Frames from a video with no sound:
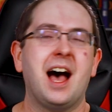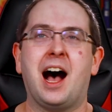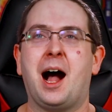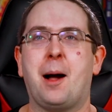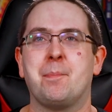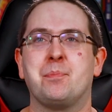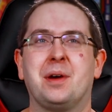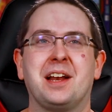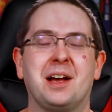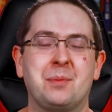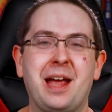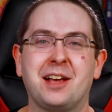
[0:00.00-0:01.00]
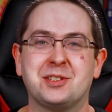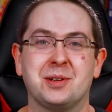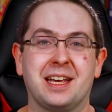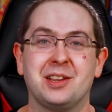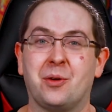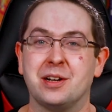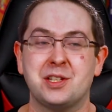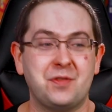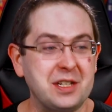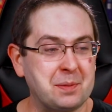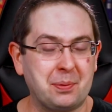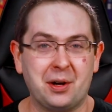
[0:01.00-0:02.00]
but we also get Laurence
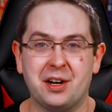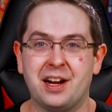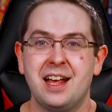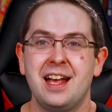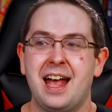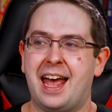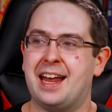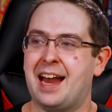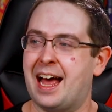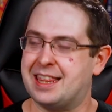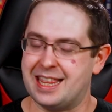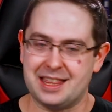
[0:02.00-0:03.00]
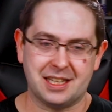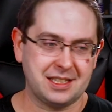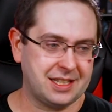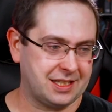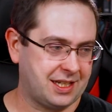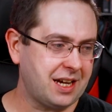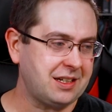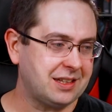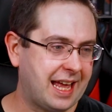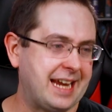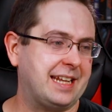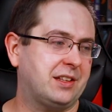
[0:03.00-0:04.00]
Fishburne. And the young
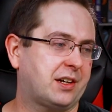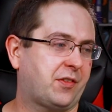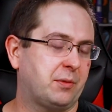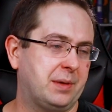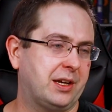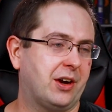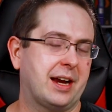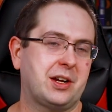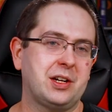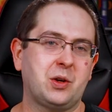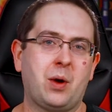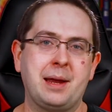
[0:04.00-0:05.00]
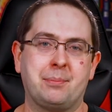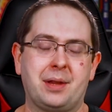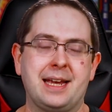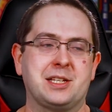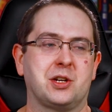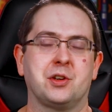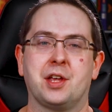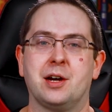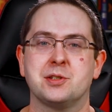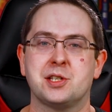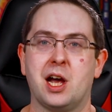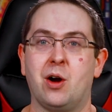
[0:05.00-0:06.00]
lady looked familiar. I couldn't quite place her though.
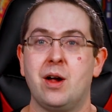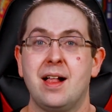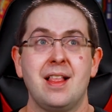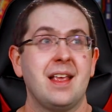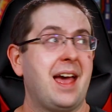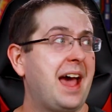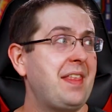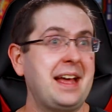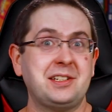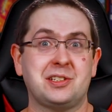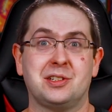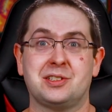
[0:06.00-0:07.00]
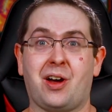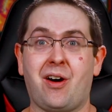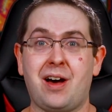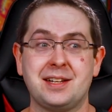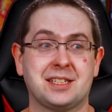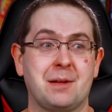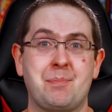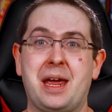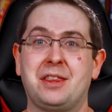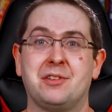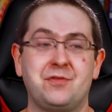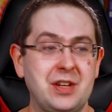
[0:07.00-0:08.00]
So, and that just looked awesome,
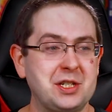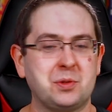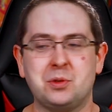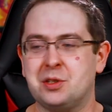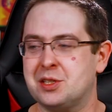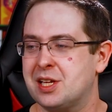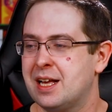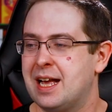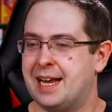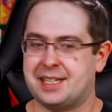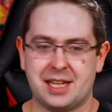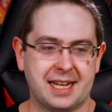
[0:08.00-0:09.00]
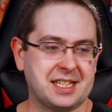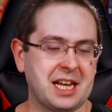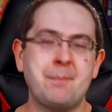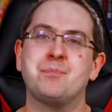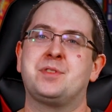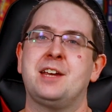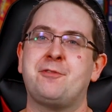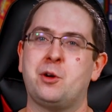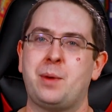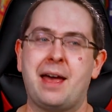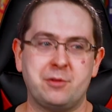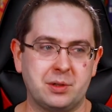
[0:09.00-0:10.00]
man. The visuals, it's something different.
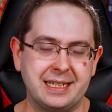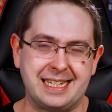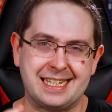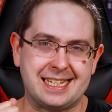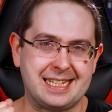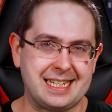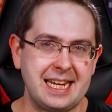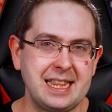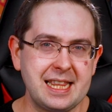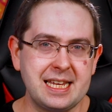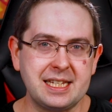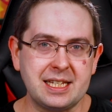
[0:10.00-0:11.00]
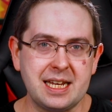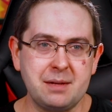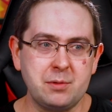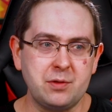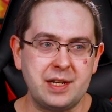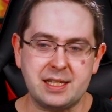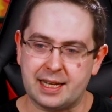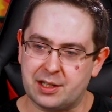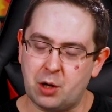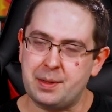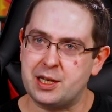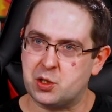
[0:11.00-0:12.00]
We haven't really seen this in movies. Like
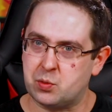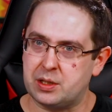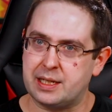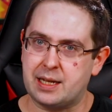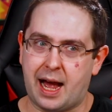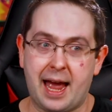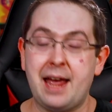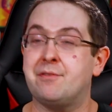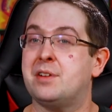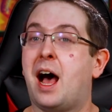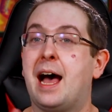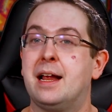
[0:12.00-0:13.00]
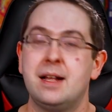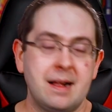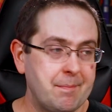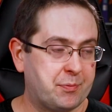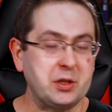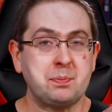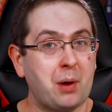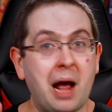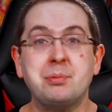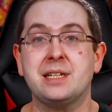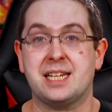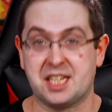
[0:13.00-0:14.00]
nobody has really, I have not... There's
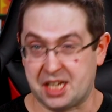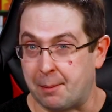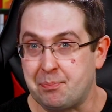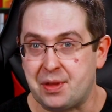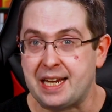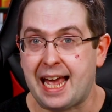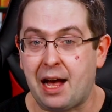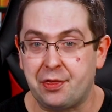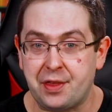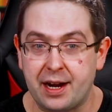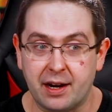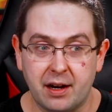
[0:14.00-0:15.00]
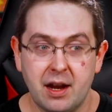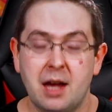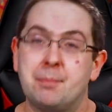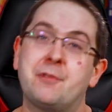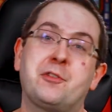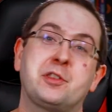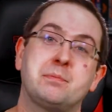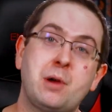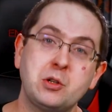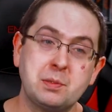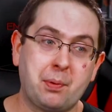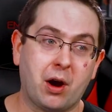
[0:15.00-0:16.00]
probably something out there, but for the
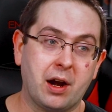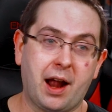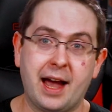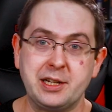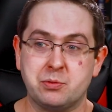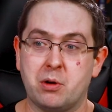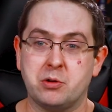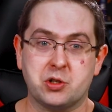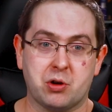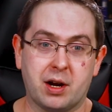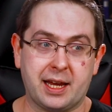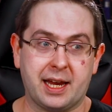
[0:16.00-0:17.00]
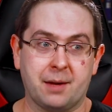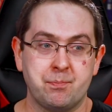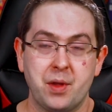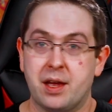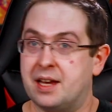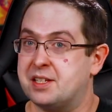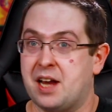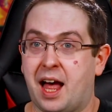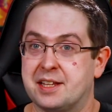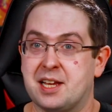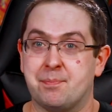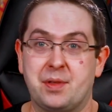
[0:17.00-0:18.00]
most part, ice road trucking is
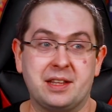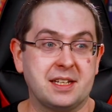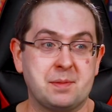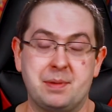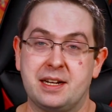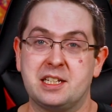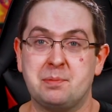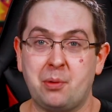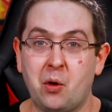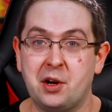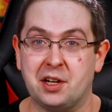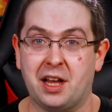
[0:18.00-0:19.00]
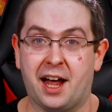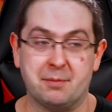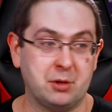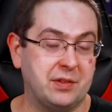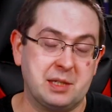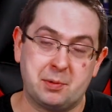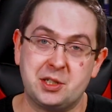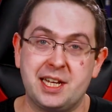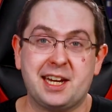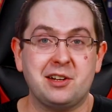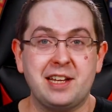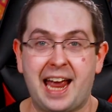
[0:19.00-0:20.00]
not something that's been explored in a lot of movies,
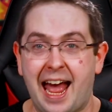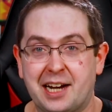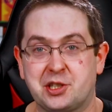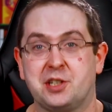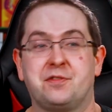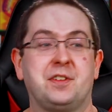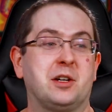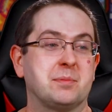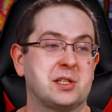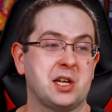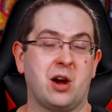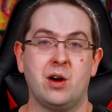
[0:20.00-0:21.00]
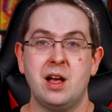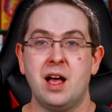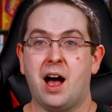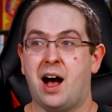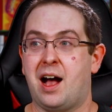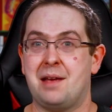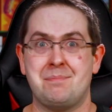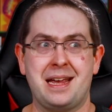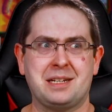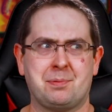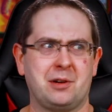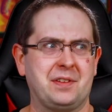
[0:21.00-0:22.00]
particularly action films. So it
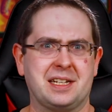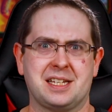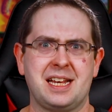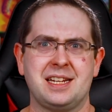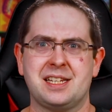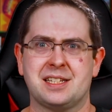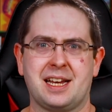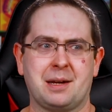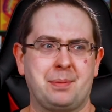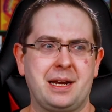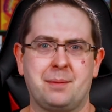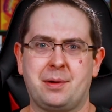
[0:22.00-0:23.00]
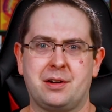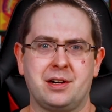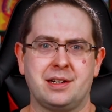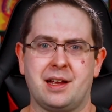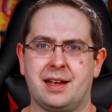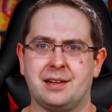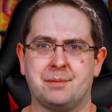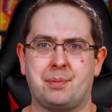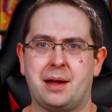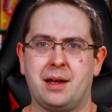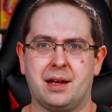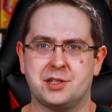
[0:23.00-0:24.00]
makes perfect sense. It's like a peanut butter
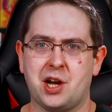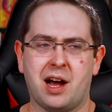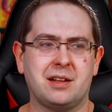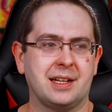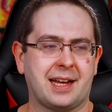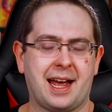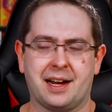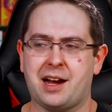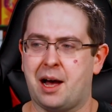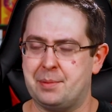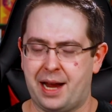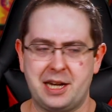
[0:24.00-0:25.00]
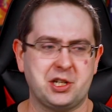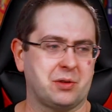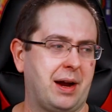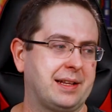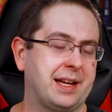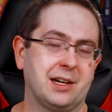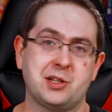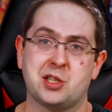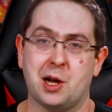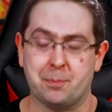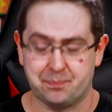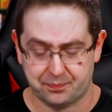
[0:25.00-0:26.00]
and chocolate kind of combination right there.
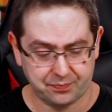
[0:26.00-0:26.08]
So